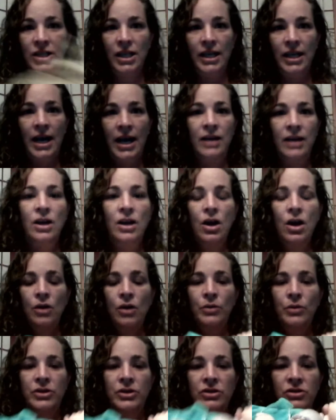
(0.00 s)
again,
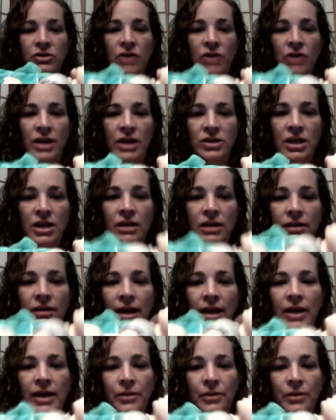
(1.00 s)
which is stretching,
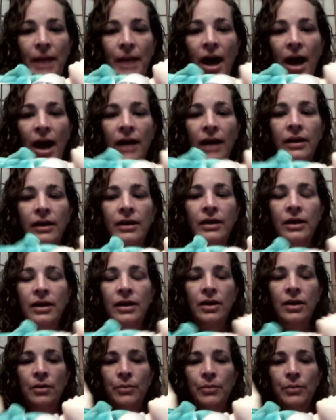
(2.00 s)
lay on your back,
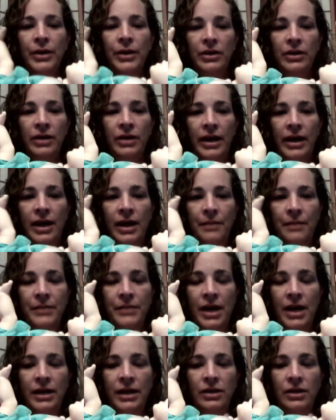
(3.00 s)
bring your leg up
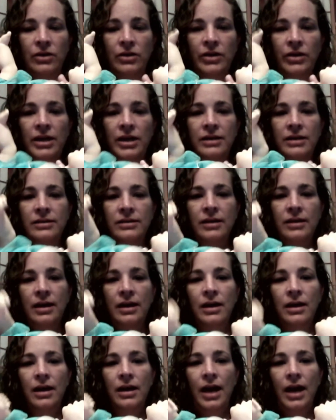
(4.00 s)
90 degrees,
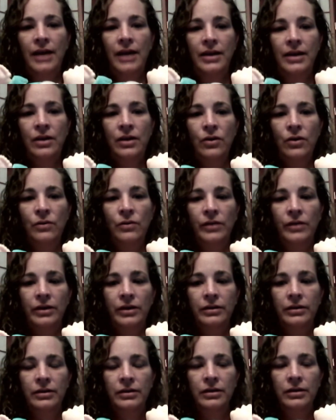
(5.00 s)
and then over.
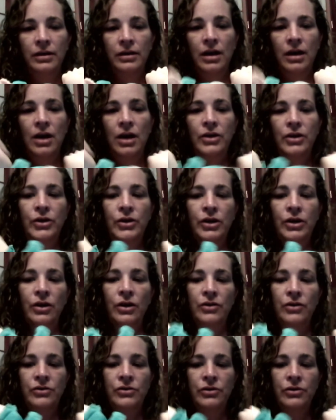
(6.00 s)
You can
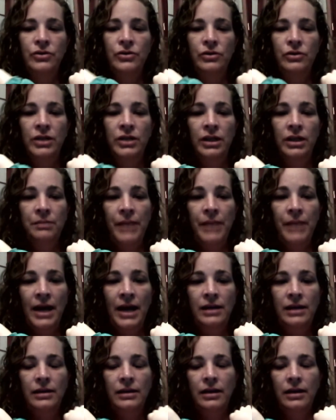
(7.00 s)
also do knee
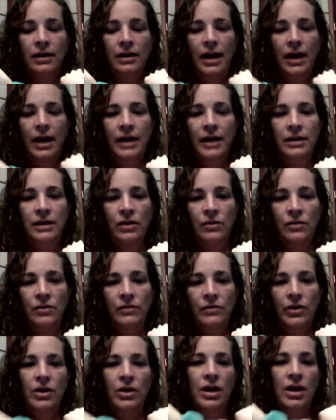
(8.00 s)
bent and then
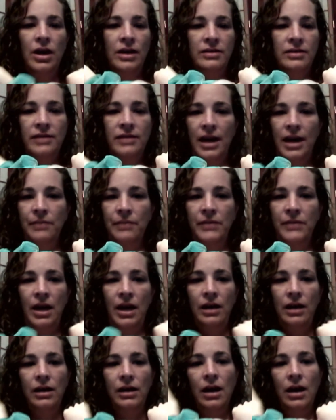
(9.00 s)
over. Same
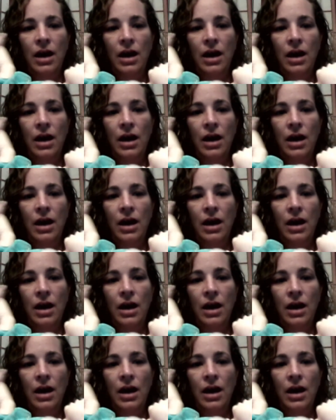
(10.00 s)
thing,